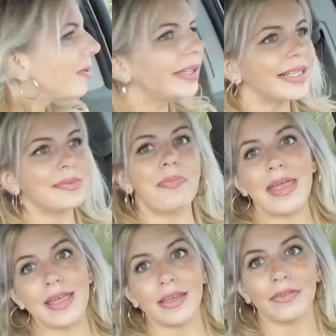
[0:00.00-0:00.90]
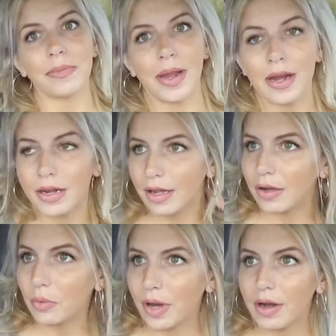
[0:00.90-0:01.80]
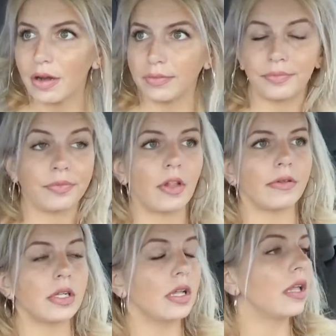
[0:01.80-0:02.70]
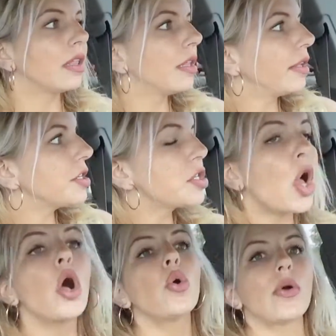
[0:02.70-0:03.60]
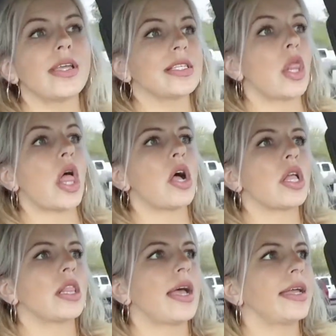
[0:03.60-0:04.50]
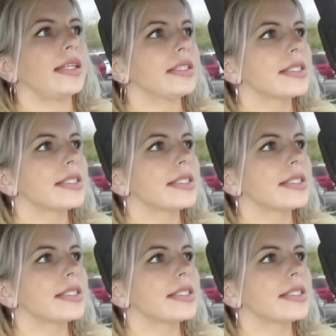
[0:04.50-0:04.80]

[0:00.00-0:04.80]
Well, that's Bank of America, where always long lines.